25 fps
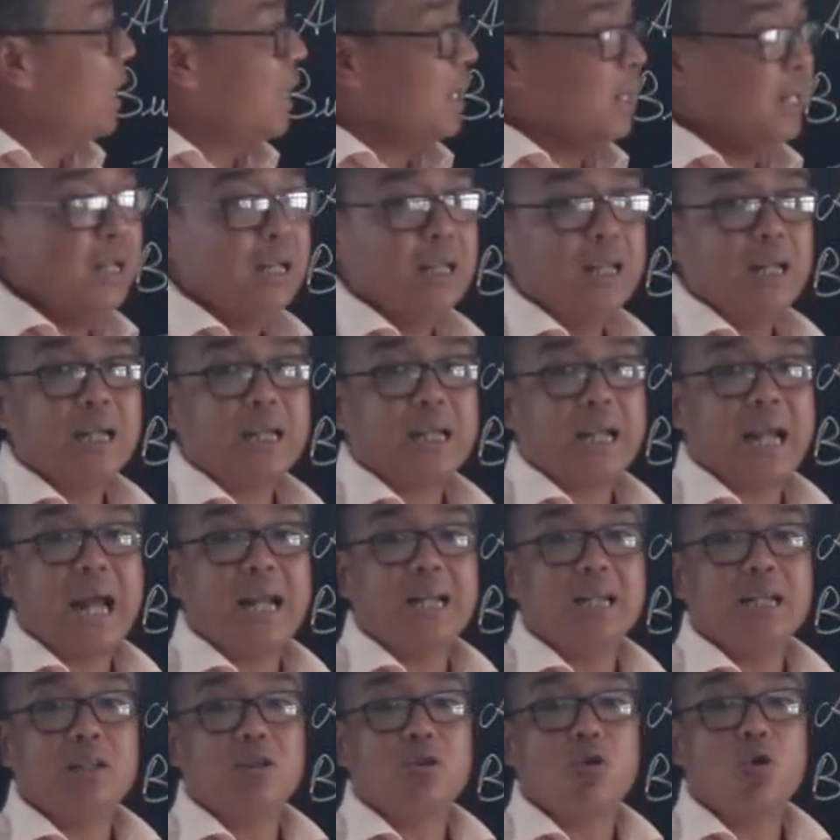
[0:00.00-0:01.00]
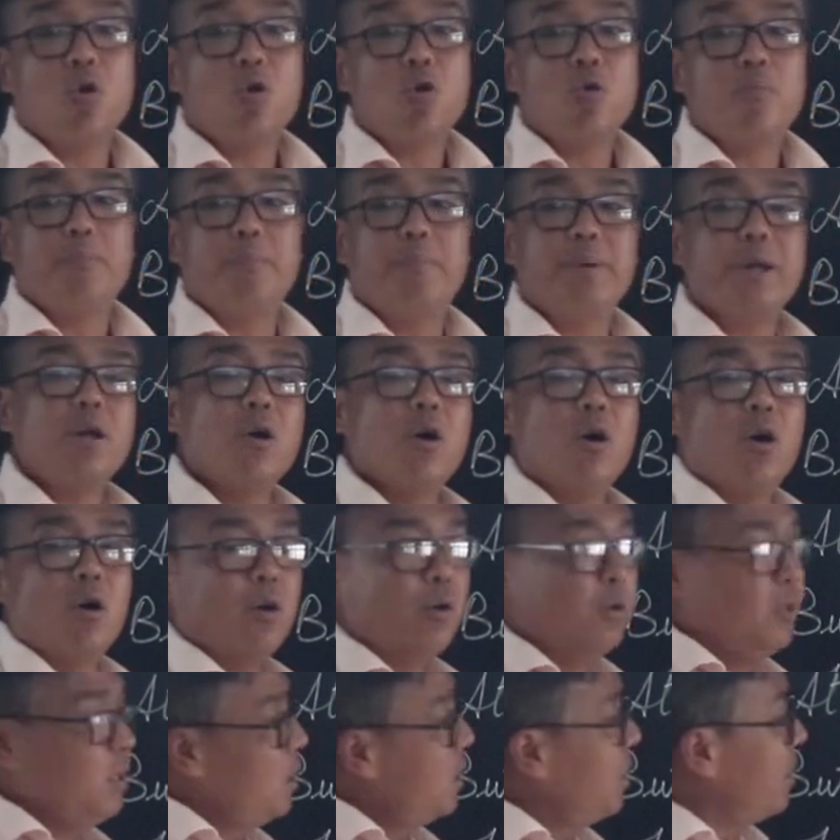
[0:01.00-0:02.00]
Neither can it go
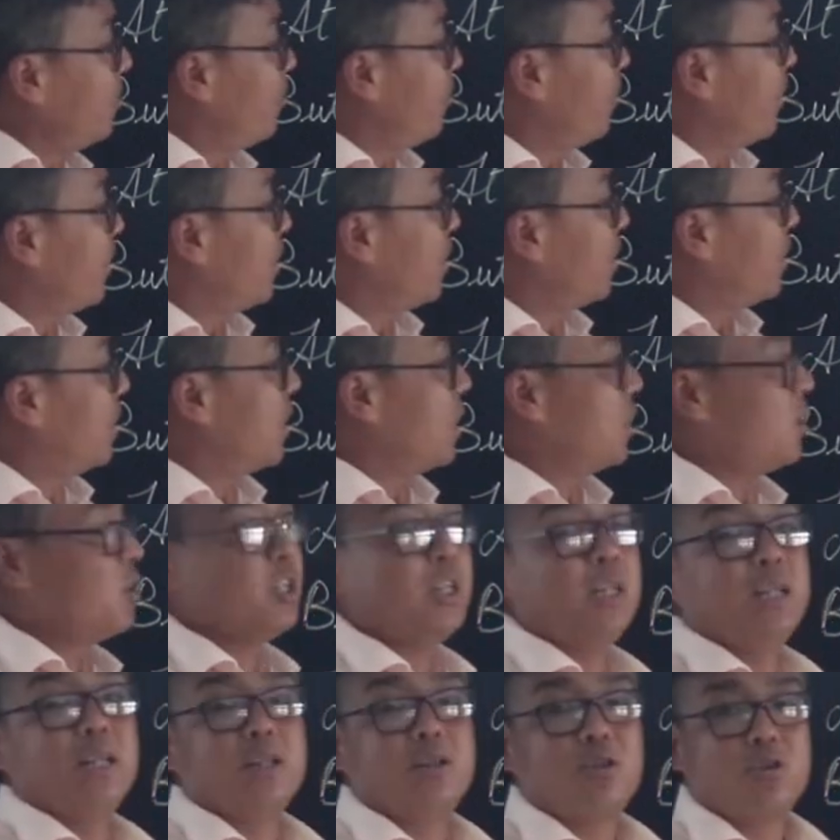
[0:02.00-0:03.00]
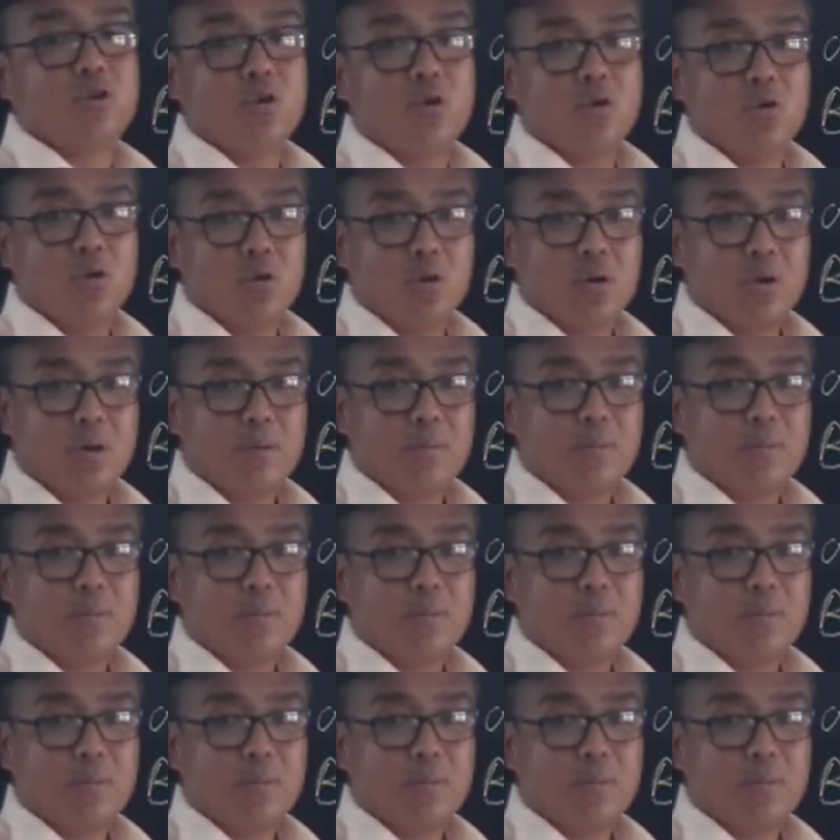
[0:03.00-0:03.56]
beyond the seashore,